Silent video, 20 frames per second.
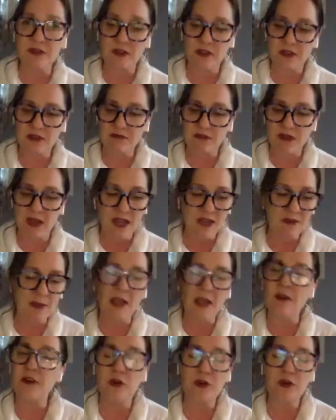Like,
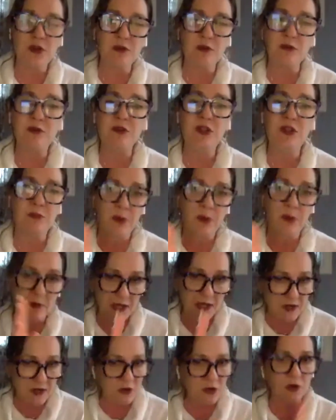I know you
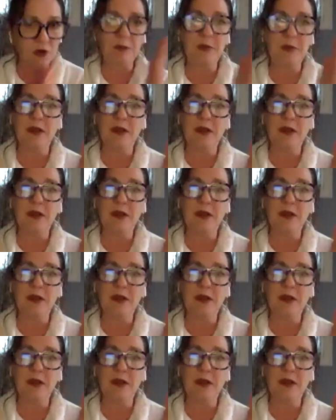probably had a good